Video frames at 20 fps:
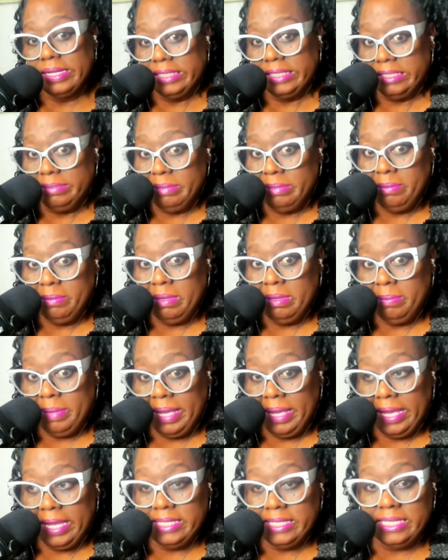she made me
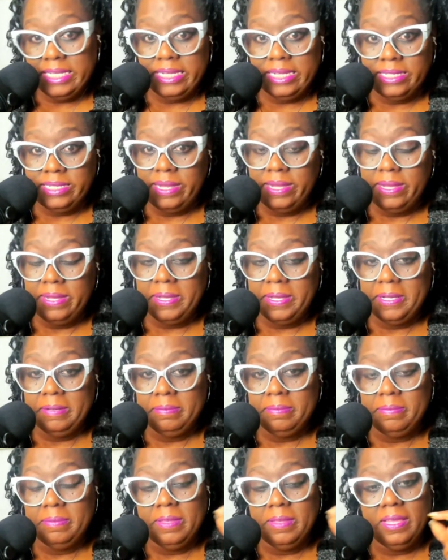pass that
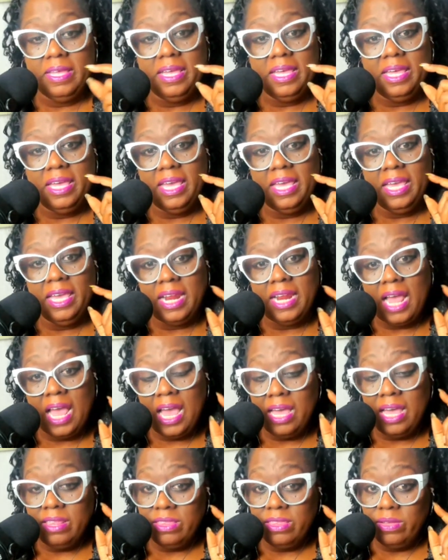time. And
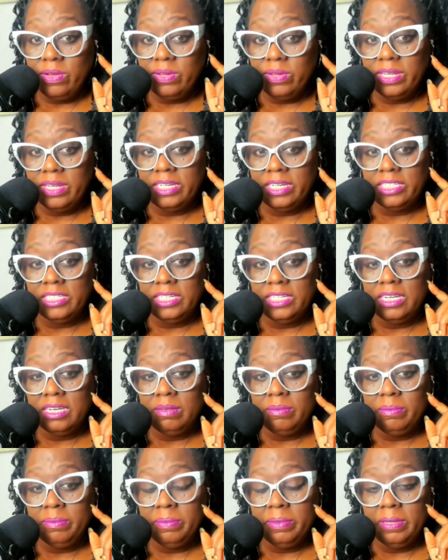I thought that she
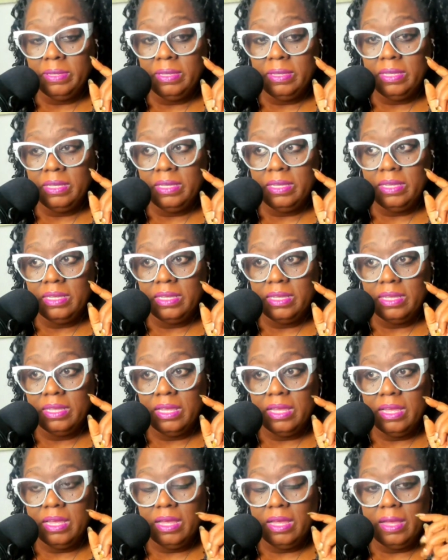could be
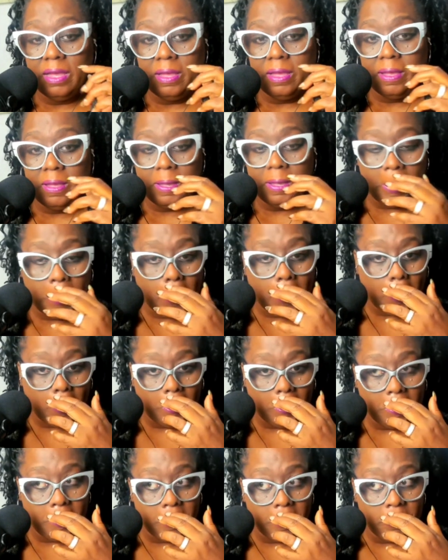
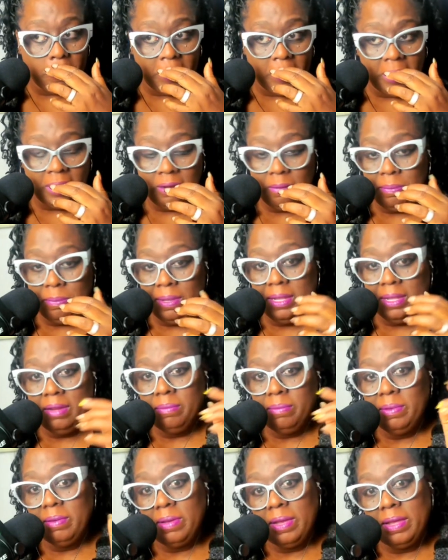
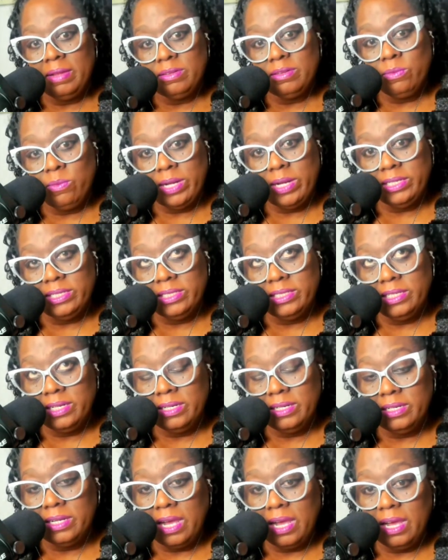independent, but after watching
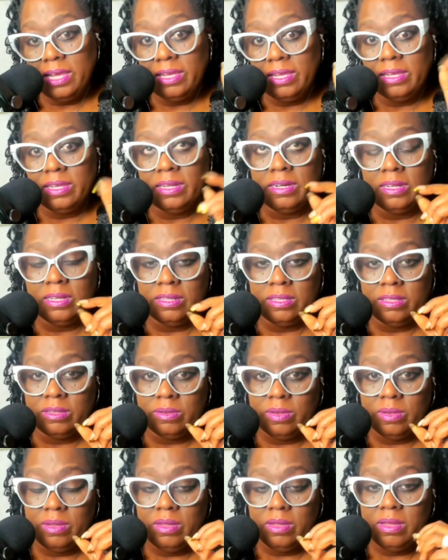Jedediah and
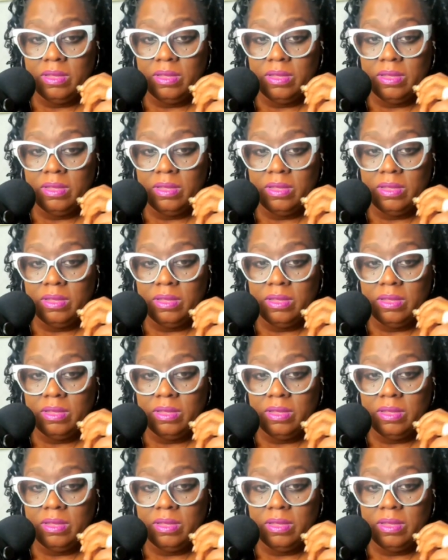other